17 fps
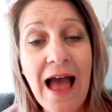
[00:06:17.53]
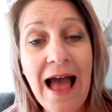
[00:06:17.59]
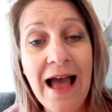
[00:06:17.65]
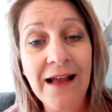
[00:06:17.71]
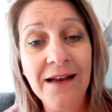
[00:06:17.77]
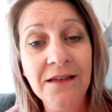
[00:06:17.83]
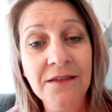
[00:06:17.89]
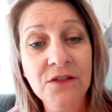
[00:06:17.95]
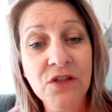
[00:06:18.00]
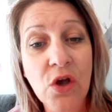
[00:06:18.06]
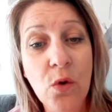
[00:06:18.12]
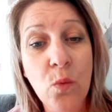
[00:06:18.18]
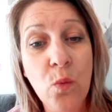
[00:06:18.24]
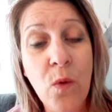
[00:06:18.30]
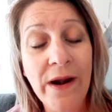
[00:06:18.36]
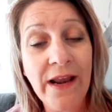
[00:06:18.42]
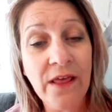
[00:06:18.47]
And
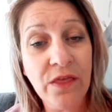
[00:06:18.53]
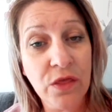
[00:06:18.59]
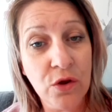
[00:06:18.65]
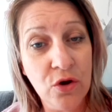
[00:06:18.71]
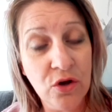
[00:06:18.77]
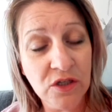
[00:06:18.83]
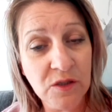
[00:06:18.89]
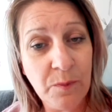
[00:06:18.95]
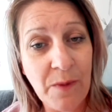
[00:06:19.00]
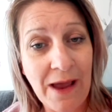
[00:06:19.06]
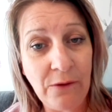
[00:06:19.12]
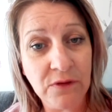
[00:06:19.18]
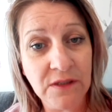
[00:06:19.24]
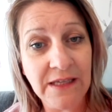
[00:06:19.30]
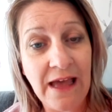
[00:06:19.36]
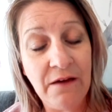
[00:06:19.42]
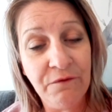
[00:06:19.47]
when I thought
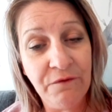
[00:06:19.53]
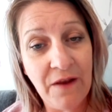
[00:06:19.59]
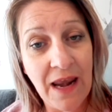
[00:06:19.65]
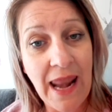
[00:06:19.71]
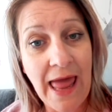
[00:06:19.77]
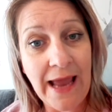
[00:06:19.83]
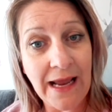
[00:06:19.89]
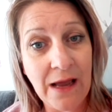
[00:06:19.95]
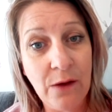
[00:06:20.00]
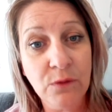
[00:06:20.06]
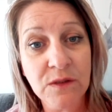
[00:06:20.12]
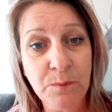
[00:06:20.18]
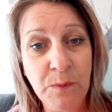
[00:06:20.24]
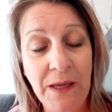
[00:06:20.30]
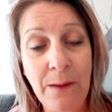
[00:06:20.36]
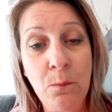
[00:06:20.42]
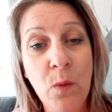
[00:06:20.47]
about it, I felt like I was
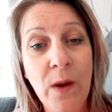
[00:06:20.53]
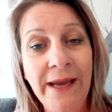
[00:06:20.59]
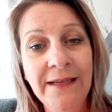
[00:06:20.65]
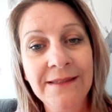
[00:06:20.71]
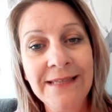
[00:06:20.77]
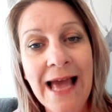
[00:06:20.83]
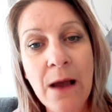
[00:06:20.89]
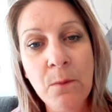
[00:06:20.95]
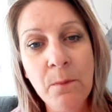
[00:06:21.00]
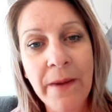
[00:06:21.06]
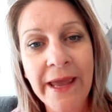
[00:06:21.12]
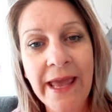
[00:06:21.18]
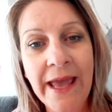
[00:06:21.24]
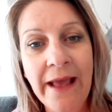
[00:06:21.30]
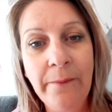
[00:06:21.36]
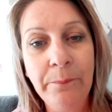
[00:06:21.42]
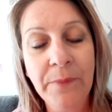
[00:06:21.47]
being weighed down by
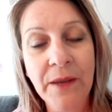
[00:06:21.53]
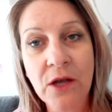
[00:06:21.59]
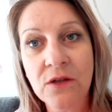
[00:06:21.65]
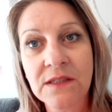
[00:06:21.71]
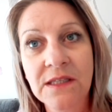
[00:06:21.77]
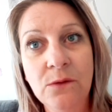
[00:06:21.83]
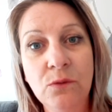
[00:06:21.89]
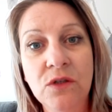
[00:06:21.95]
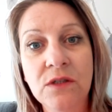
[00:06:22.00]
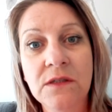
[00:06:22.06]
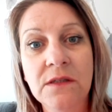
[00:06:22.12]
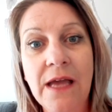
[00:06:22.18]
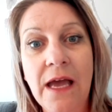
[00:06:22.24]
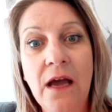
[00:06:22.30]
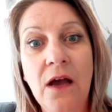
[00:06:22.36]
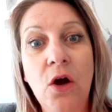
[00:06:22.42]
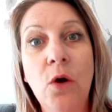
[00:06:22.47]
it because it
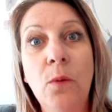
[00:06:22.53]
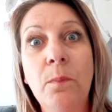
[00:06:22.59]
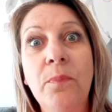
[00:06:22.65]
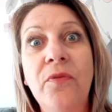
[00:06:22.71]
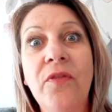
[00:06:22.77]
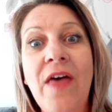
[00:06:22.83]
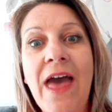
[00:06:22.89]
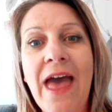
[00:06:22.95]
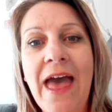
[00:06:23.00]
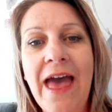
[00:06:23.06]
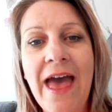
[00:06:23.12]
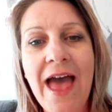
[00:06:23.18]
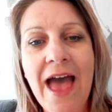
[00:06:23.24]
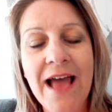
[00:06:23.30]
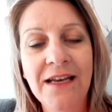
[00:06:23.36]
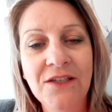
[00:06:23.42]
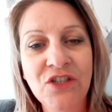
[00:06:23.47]
was up
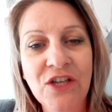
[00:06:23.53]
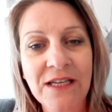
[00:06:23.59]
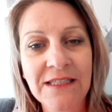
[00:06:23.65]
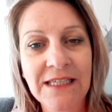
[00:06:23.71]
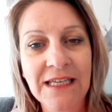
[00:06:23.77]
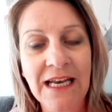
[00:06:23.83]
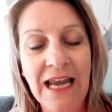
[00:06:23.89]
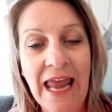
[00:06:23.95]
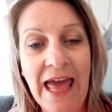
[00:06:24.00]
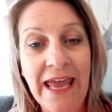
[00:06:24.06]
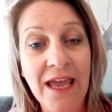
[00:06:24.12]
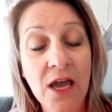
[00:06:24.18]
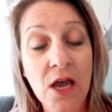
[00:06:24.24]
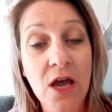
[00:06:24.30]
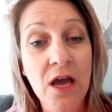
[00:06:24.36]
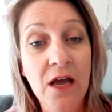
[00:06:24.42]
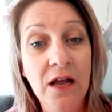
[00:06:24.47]
there energetically
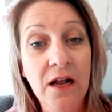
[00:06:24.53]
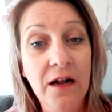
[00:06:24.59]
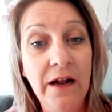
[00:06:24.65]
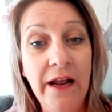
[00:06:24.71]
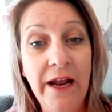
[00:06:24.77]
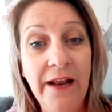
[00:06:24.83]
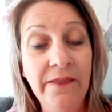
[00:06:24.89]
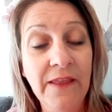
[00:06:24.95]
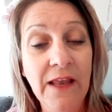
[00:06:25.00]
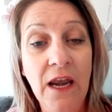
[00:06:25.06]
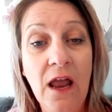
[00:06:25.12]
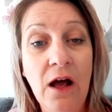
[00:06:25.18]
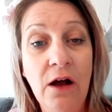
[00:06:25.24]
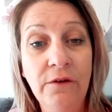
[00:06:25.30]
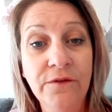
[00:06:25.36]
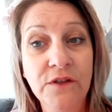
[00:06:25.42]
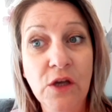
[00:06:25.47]
in the
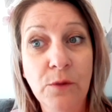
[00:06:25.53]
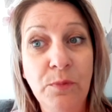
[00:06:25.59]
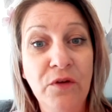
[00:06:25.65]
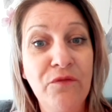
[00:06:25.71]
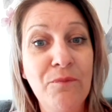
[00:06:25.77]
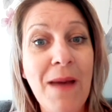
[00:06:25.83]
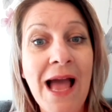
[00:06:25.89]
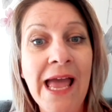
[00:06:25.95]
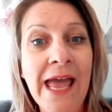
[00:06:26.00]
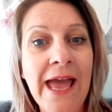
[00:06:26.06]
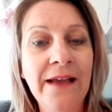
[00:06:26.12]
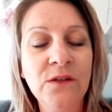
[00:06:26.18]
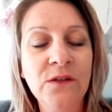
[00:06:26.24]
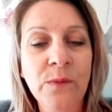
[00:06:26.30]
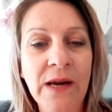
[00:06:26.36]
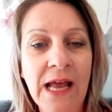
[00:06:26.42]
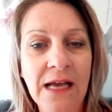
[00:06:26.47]
loft above my
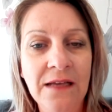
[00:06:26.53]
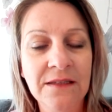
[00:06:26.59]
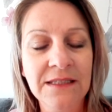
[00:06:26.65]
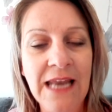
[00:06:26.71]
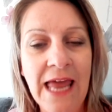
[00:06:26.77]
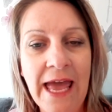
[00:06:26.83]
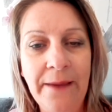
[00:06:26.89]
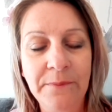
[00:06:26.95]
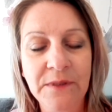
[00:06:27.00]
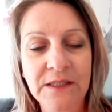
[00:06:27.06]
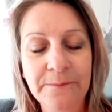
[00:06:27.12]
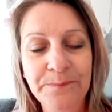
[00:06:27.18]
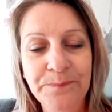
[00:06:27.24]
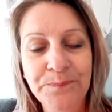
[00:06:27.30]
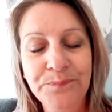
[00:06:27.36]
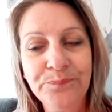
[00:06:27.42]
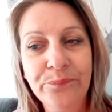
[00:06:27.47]
head when I slept.
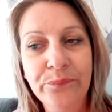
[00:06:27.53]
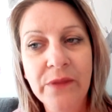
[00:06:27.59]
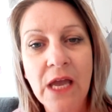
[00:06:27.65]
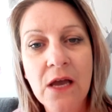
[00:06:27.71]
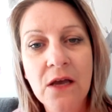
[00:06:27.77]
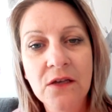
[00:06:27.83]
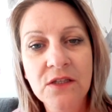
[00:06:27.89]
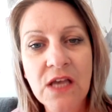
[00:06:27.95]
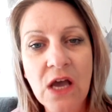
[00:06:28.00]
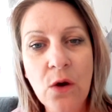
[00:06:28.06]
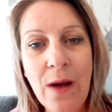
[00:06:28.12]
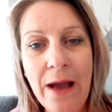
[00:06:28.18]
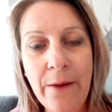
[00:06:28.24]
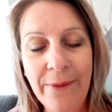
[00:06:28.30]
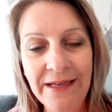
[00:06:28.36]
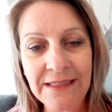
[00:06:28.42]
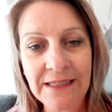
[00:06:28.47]
So
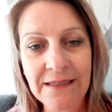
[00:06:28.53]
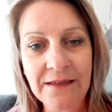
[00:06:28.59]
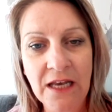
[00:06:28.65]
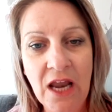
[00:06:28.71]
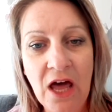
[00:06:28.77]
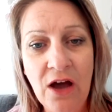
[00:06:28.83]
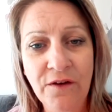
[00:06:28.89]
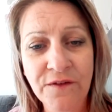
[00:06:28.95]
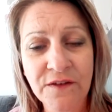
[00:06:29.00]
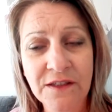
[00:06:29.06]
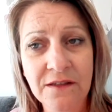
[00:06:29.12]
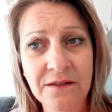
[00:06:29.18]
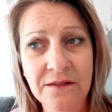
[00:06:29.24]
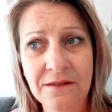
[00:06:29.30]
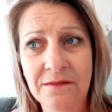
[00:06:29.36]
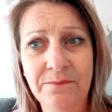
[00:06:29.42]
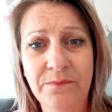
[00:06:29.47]
I went in the loft.
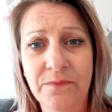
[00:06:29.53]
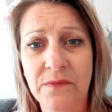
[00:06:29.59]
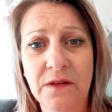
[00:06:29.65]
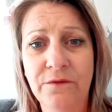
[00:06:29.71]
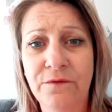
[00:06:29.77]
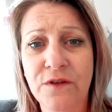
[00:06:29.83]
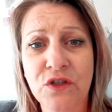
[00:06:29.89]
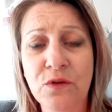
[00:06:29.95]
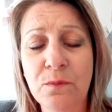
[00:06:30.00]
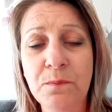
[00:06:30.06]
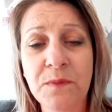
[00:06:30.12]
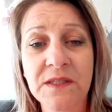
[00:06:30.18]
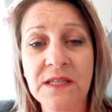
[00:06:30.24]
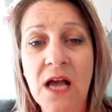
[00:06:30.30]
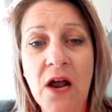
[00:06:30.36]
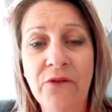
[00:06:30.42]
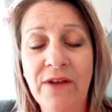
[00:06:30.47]
For some
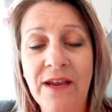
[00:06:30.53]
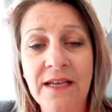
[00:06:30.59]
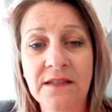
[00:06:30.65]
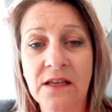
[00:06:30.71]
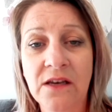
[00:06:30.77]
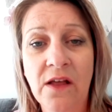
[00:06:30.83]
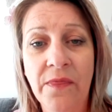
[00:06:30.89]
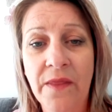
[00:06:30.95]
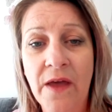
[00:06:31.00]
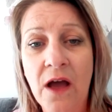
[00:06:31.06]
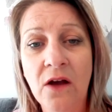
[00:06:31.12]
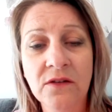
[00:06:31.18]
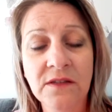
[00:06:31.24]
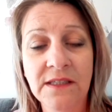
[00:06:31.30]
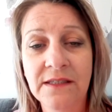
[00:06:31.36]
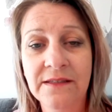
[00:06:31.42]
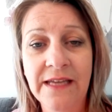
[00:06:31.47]
bizarre reason, on the
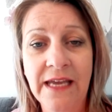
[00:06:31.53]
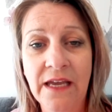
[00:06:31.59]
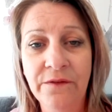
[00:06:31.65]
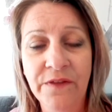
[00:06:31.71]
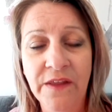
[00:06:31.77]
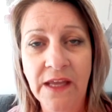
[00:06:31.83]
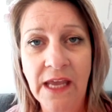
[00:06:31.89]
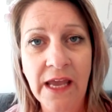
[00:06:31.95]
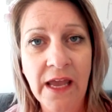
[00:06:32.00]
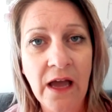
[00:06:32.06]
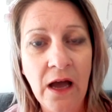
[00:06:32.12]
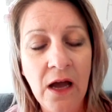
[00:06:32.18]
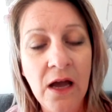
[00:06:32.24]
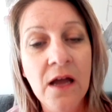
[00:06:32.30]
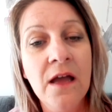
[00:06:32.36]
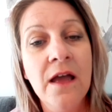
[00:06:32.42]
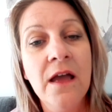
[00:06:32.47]
hottest day of the year,